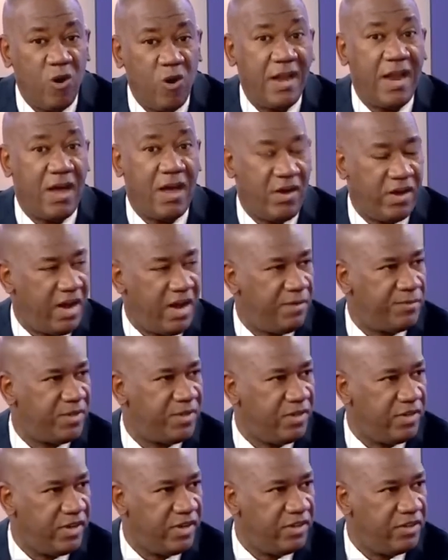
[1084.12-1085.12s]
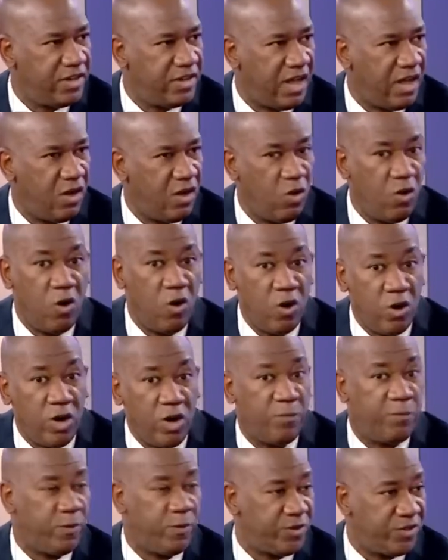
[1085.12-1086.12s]
all our lives in danger,
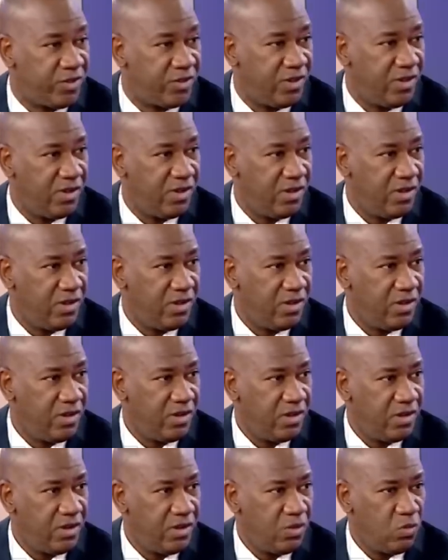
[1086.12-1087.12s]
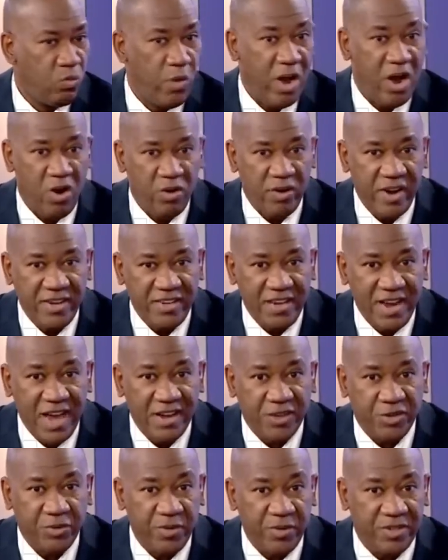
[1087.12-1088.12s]
all of us. We're already
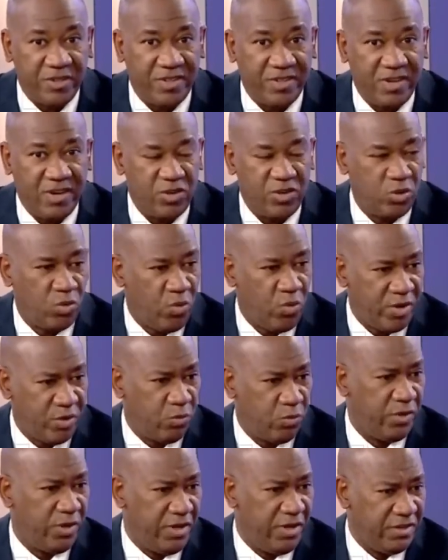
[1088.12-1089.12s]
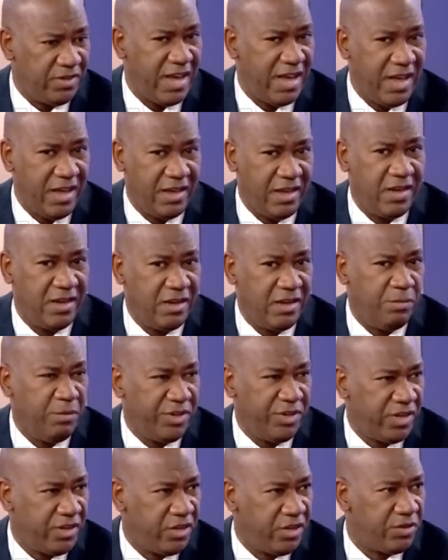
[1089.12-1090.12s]
at risk. So what is there again in
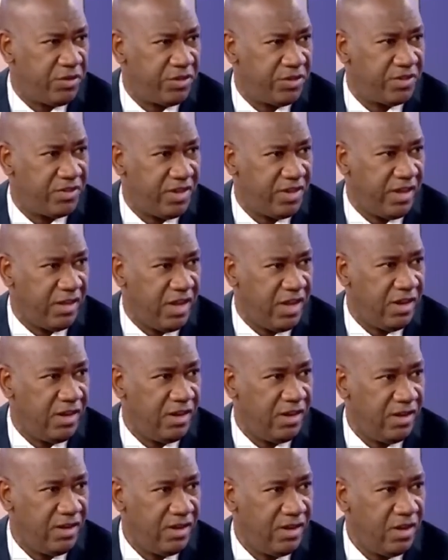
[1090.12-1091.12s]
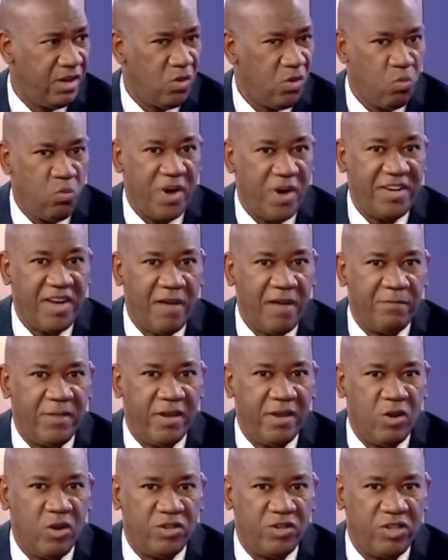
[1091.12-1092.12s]
me taking risks again? What have
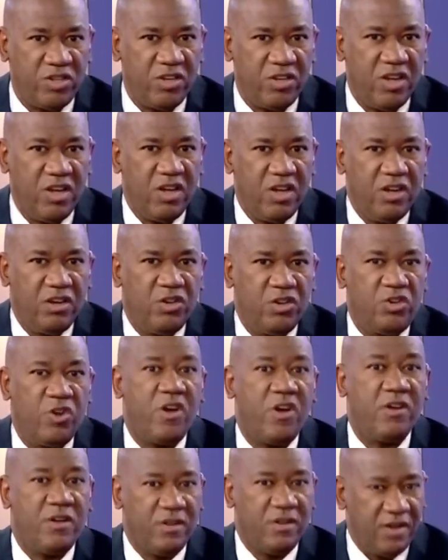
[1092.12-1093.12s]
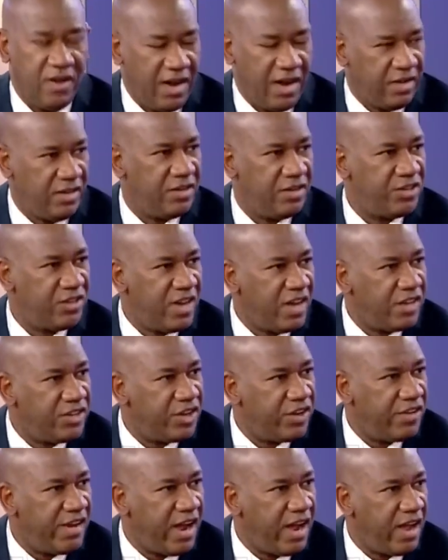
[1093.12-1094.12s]
they not done against
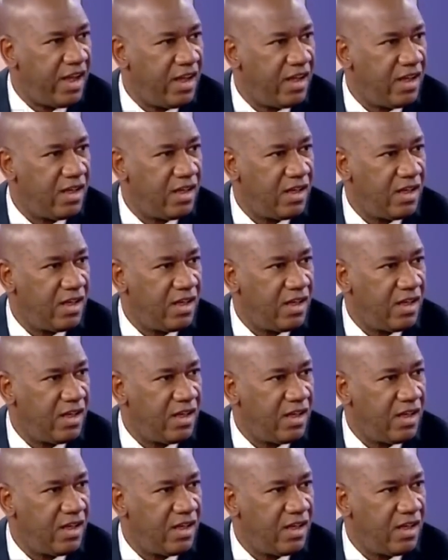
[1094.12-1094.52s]
Nigeria?